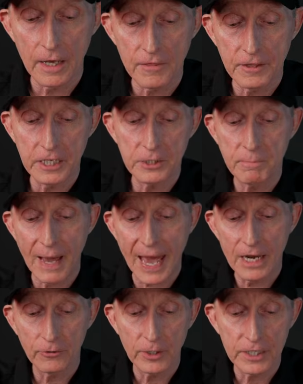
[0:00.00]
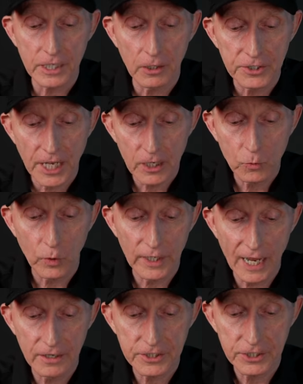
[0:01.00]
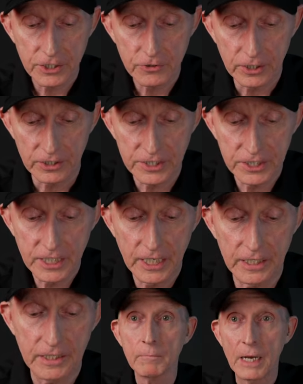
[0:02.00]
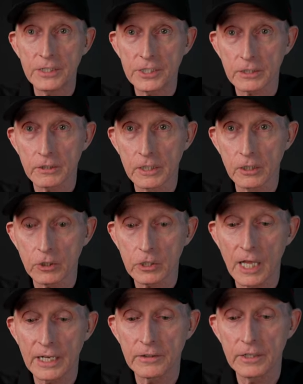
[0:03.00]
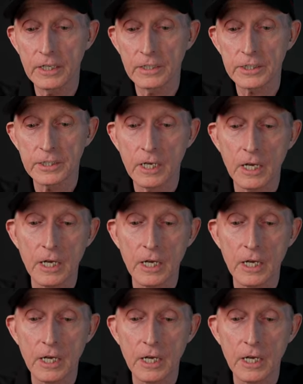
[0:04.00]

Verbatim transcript: These batteries, I'll take one out so you can see it, basically look like this.